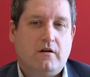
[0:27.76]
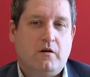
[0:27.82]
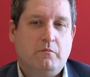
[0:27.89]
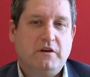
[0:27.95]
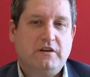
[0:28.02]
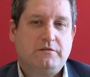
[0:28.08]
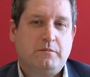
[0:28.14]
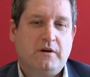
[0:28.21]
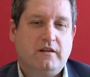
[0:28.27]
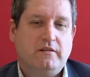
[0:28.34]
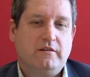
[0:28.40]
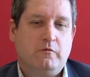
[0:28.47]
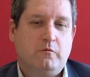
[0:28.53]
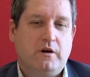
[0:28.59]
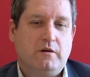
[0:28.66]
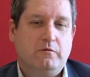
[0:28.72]
I mean, it's partly
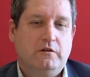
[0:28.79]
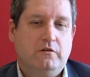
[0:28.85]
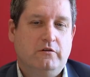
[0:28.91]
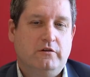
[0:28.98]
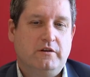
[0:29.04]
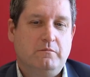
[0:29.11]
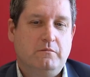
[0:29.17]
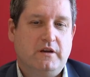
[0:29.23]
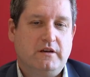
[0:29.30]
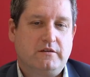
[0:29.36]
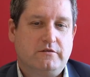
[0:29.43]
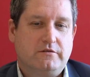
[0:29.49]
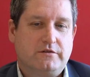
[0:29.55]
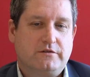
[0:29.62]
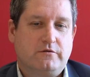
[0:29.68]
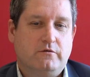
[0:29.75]
the way we learn in
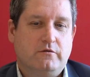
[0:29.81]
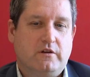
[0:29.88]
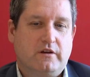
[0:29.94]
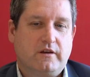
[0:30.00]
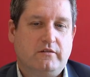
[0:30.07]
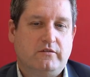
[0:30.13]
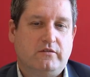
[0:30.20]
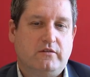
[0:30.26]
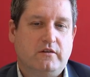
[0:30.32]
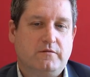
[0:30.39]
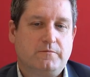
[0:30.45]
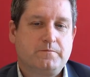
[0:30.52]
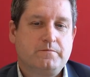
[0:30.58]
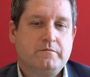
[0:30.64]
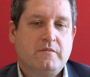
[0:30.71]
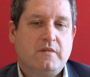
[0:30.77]
medical school. I guess that
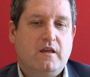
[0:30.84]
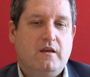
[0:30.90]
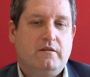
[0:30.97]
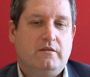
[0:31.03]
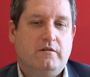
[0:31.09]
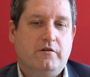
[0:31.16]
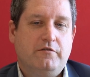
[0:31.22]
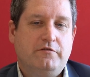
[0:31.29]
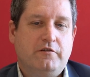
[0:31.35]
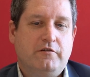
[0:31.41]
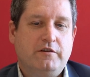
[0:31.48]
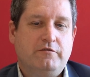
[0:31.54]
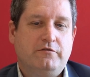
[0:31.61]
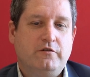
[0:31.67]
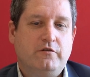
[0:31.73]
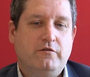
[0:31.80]
there are very
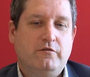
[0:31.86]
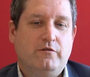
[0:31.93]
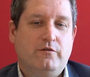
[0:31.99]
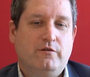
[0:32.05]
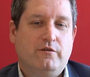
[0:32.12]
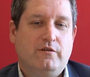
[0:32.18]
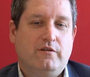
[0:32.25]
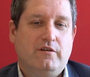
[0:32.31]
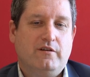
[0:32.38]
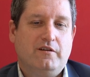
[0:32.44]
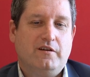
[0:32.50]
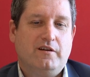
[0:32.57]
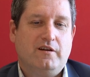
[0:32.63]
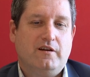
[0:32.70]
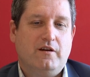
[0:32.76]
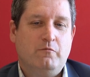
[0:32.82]
few
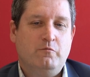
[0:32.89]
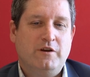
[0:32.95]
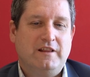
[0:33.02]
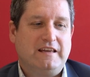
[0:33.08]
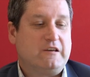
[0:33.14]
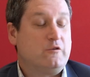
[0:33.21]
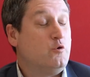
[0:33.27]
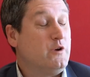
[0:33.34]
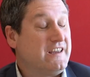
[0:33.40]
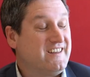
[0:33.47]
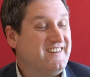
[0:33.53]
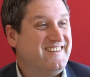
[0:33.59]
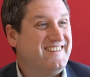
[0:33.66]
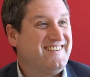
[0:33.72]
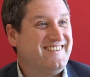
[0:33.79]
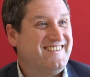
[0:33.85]
really quick,
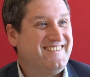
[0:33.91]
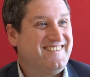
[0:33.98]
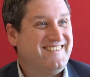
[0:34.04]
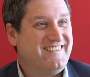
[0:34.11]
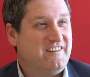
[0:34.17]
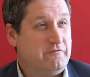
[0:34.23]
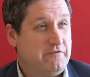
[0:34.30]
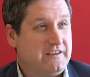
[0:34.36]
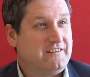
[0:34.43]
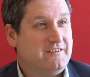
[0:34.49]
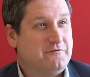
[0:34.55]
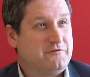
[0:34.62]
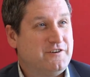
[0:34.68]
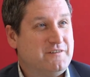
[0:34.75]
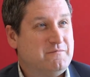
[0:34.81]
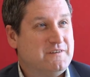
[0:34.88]
effective
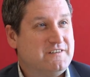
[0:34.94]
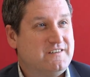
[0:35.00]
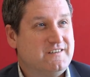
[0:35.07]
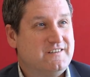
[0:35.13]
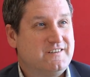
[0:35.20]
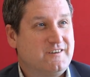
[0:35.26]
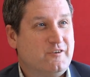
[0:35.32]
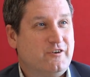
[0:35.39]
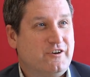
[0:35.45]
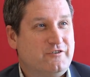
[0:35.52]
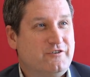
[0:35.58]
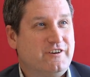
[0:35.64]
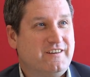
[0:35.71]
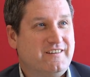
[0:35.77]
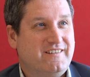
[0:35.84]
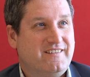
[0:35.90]
treatments in
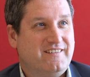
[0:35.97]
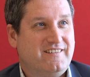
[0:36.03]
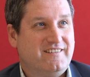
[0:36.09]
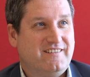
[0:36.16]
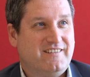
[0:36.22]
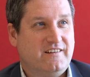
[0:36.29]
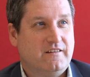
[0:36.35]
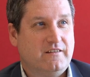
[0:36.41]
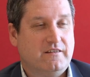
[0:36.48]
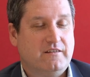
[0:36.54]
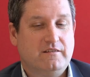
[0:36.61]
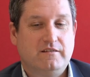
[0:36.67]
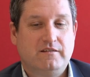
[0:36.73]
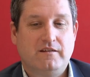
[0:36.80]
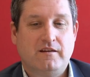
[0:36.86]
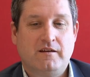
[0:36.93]
psychiatry.
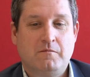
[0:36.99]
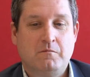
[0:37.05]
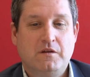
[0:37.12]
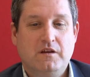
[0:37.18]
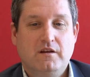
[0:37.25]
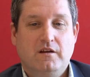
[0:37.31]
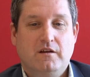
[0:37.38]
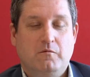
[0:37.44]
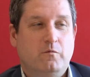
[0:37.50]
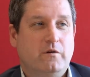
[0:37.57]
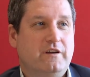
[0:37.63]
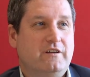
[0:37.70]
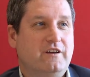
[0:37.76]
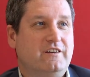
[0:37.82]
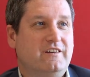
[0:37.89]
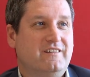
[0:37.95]
That's where
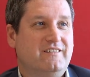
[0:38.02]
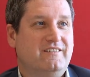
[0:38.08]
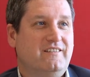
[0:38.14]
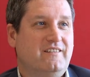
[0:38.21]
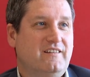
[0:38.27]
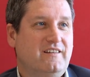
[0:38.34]
you can,